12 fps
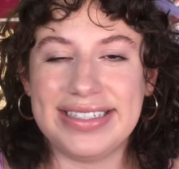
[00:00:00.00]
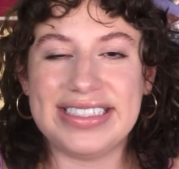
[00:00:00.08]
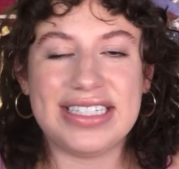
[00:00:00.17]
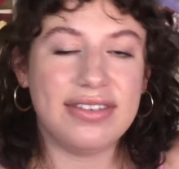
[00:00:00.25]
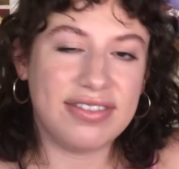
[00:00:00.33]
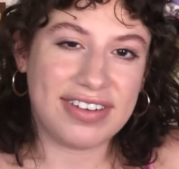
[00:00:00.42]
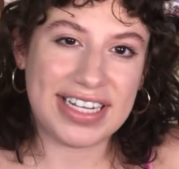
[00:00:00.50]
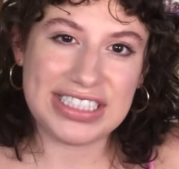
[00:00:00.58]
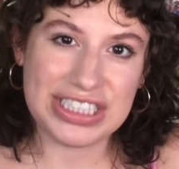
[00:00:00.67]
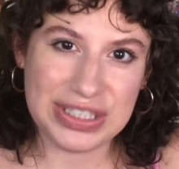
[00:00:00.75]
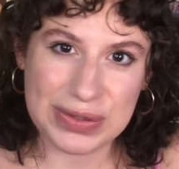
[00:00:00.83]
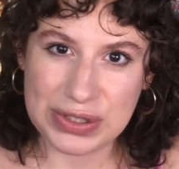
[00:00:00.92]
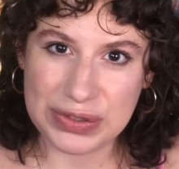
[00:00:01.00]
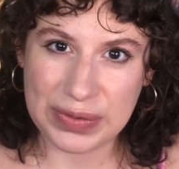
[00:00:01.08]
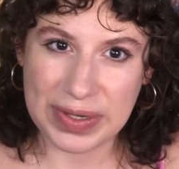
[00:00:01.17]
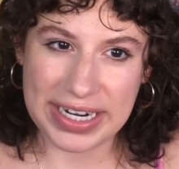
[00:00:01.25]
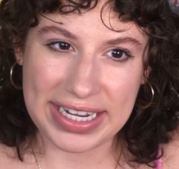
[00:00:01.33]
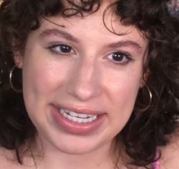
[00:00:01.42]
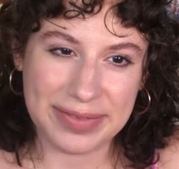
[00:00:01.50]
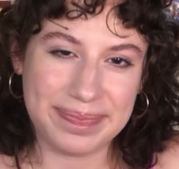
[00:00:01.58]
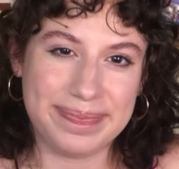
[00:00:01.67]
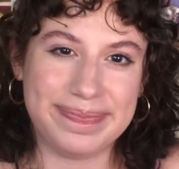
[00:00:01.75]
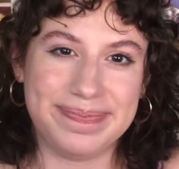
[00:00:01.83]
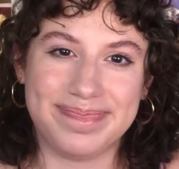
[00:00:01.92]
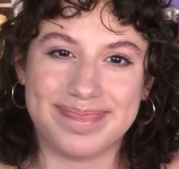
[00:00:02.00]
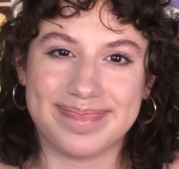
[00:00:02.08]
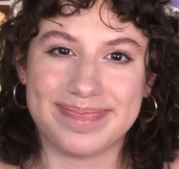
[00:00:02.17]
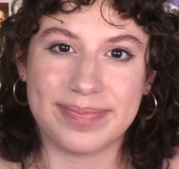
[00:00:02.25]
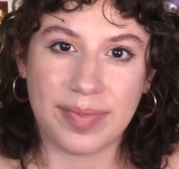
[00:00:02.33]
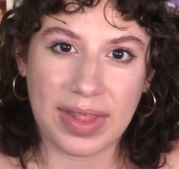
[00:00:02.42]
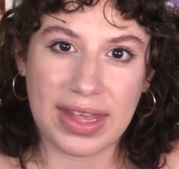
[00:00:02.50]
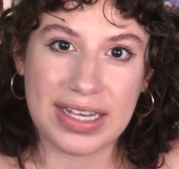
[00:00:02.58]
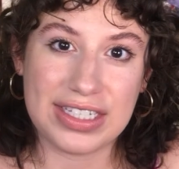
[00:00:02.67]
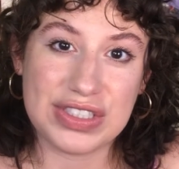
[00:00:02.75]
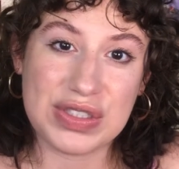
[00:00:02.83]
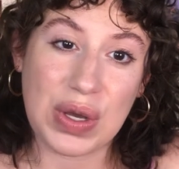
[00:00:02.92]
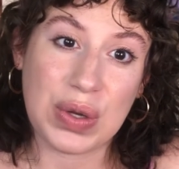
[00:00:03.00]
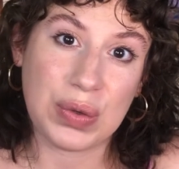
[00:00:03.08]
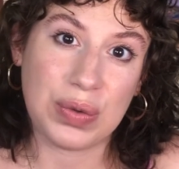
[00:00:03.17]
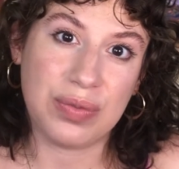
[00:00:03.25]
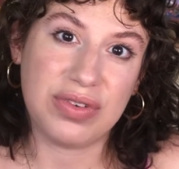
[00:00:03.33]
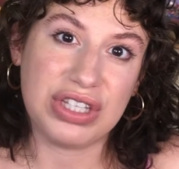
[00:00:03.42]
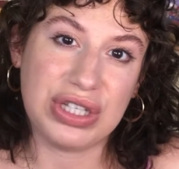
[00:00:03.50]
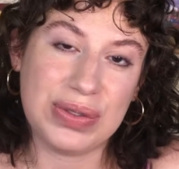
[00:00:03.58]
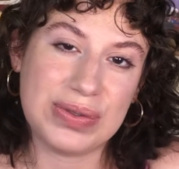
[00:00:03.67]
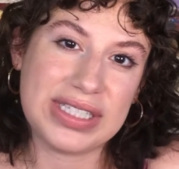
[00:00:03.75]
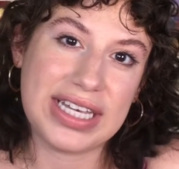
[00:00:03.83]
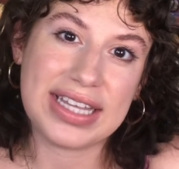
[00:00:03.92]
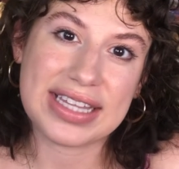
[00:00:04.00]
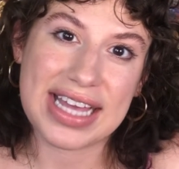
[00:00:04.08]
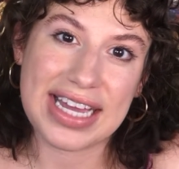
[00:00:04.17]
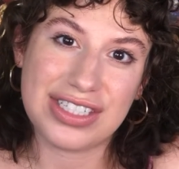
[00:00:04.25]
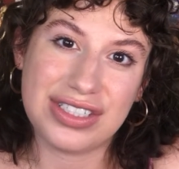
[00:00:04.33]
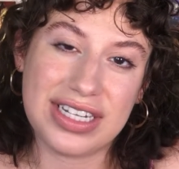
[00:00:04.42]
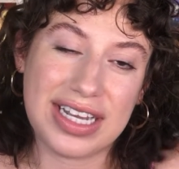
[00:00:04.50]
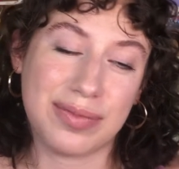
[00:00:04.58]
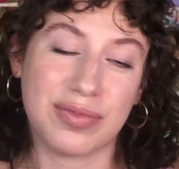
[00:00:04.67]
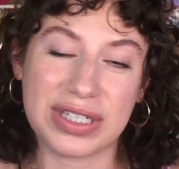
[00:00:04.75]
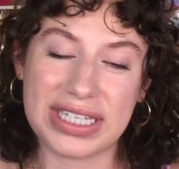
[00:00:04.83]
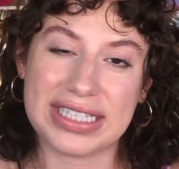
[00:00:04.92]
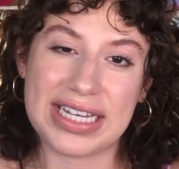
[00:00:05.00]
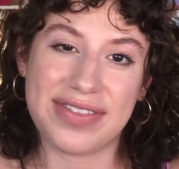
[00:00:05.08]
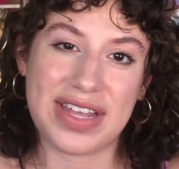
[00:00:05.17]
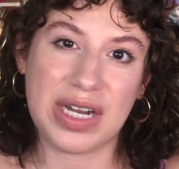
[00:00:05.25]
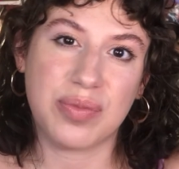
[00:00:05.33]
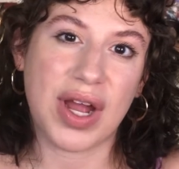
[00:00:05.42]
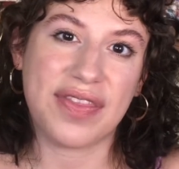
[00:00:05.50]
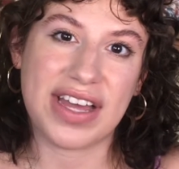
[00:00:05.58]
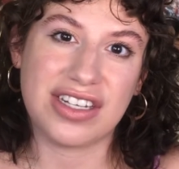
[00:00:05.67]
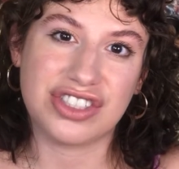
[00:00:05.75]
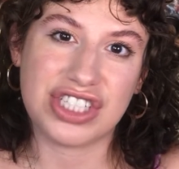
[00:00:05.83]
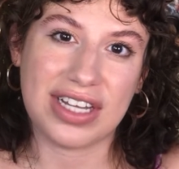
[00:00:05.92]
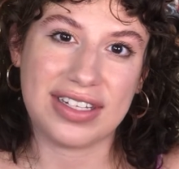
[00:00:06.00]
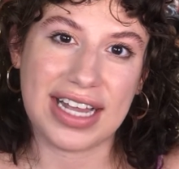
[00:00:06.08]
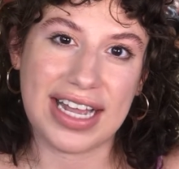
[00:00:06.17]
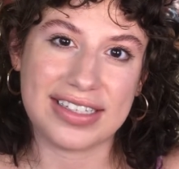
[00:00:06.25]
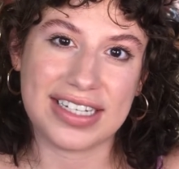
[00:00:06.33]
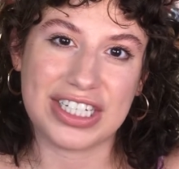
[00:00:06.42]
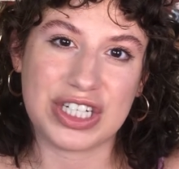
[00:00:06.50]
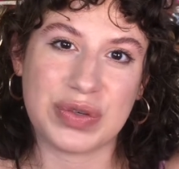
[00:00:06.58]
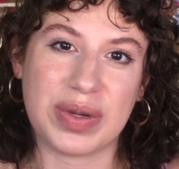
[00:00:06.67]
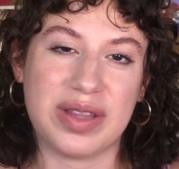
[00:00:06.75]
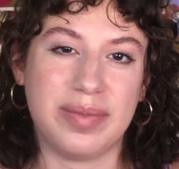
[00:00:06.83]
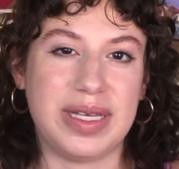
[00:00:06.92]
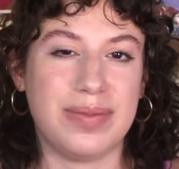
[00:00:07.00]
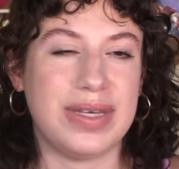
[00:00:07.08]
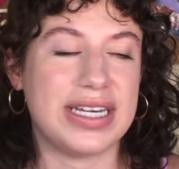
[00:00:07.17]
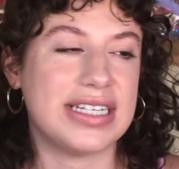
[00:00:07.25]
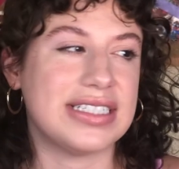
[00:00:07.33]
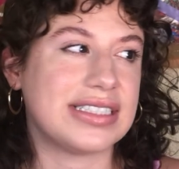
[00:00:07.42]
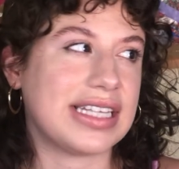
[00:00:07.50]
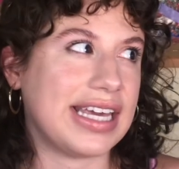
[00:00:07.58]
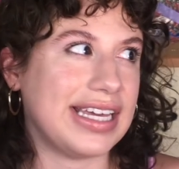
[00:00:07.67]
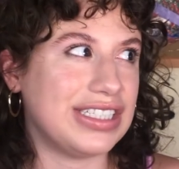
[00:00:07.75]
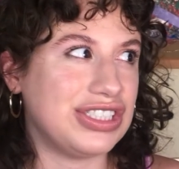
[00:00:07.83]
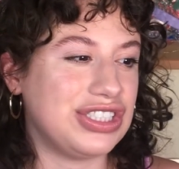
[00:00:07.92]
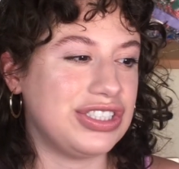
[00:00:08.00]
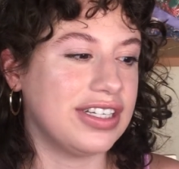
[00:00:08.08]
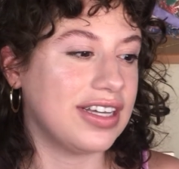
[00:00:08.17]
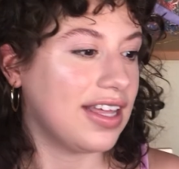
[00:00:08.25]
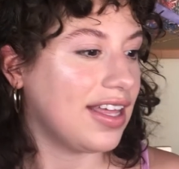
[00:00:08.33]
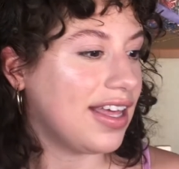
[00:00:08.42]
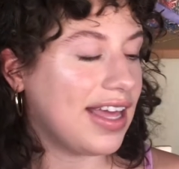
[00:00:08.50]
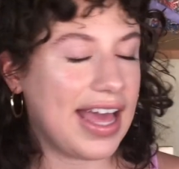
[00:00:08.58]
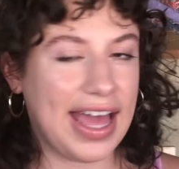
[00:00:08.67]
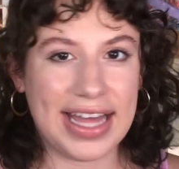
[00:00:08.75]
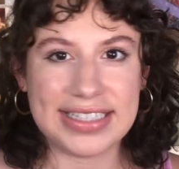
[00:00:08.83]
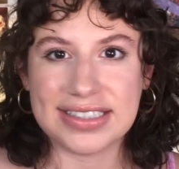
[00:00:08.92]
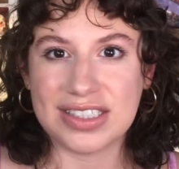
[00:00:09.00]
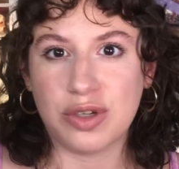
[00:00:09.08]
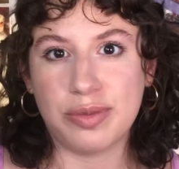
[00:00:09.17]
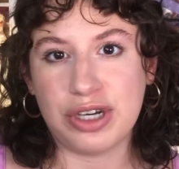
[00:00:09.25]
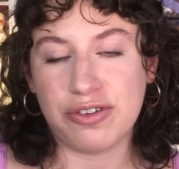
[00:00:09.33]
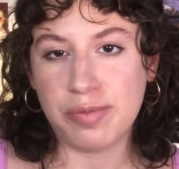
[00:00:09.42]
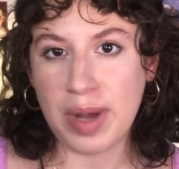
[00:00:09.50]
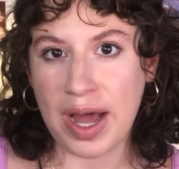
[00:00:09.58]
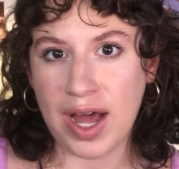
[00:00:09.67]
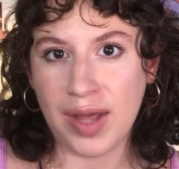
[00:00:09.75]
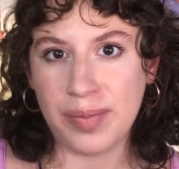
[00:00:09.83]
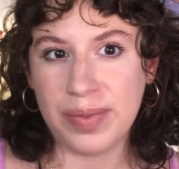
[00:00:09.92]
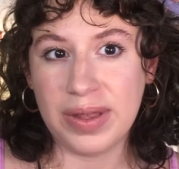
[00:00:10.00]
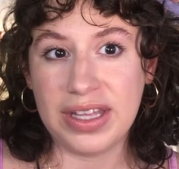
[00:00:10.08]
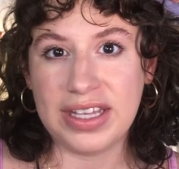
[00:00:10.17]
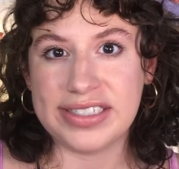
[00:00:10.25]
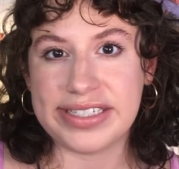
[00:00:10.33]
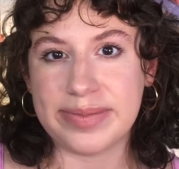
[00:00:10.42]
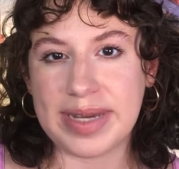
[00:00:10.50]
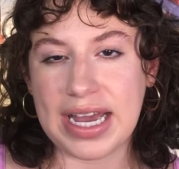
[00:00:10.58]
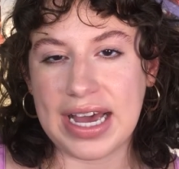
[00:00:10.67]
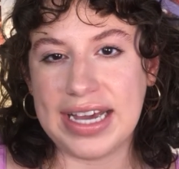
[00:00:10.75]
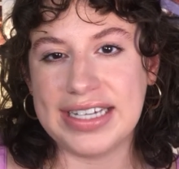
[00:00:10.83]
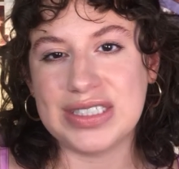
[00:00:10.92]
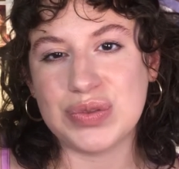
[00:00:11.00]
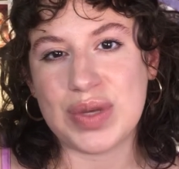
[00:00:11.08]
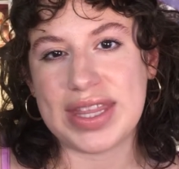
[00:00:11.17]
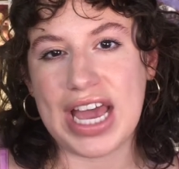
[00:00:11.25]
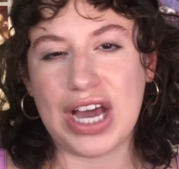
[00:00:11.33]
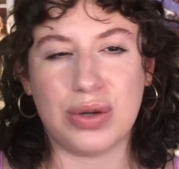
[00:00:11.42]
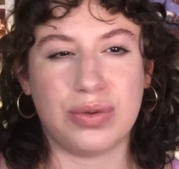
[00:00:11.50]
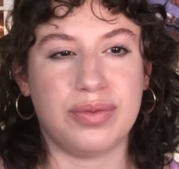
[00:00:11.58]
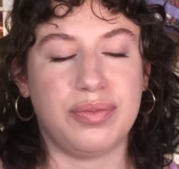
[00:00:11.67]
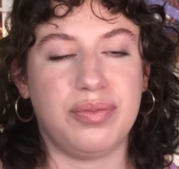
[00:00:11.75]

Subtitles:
didn't find a use for it. So using that, I'm really glad that I brought that gel eyeliner with me because it adds a little bit of pop to my eyes without